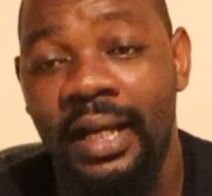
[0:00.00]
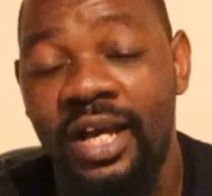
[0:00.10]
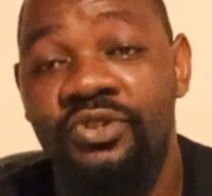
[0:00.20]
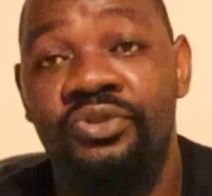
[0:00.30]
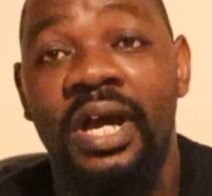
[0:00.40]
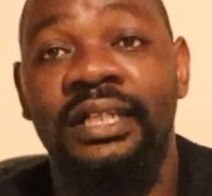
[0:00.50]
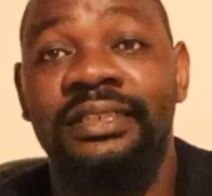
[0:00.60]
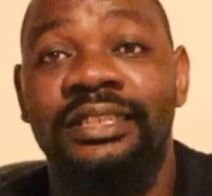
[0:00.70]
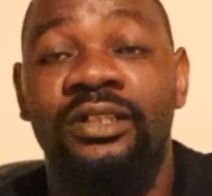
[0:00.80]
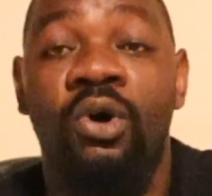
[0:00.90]

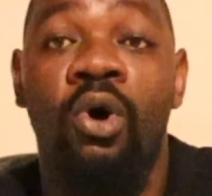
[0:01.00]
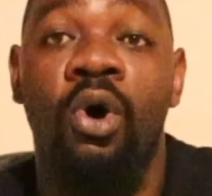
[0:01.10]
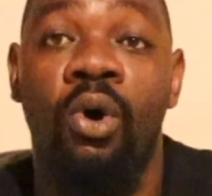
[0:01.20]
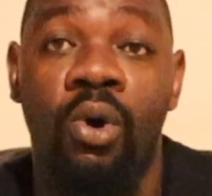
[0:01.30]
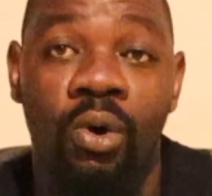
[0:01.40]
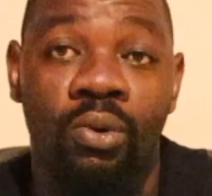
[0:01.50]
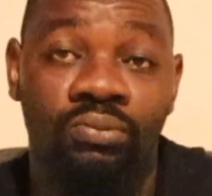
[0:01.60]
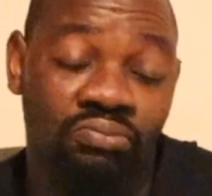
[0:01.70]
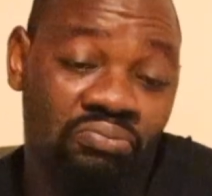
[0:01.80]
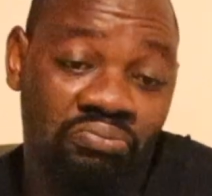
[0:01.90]
attracting or
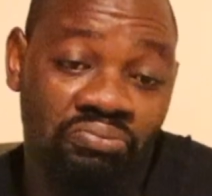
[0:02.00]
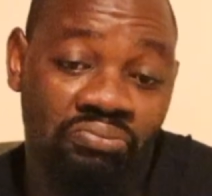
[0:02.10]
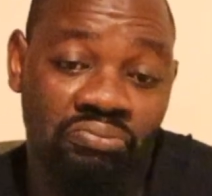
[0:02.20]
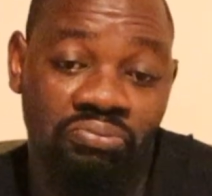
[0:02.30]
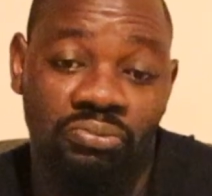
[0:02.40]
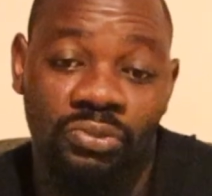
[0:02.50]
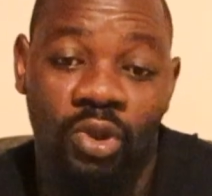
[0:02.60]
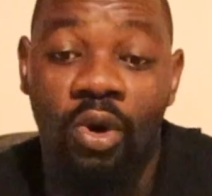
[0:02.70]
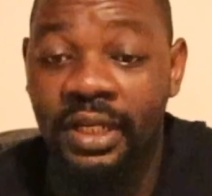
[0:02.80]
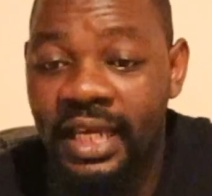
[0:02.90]

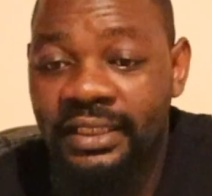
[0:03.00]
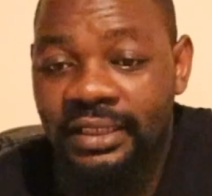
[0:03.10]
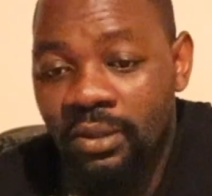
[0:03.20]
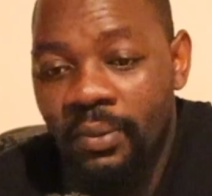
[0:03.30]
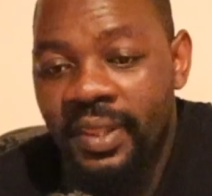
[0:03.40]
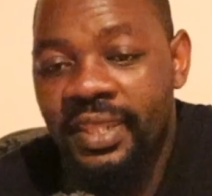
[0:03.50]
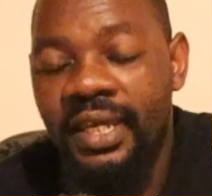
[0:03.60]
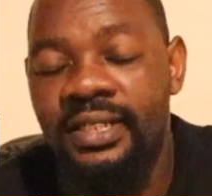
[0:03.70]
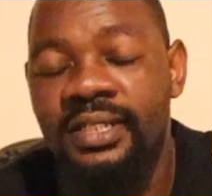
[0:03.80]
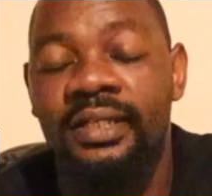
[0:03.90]
connecting with
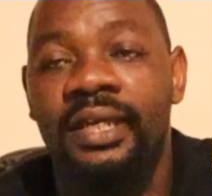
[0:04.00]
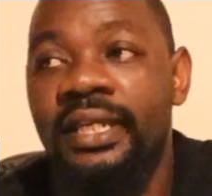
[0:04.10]
that.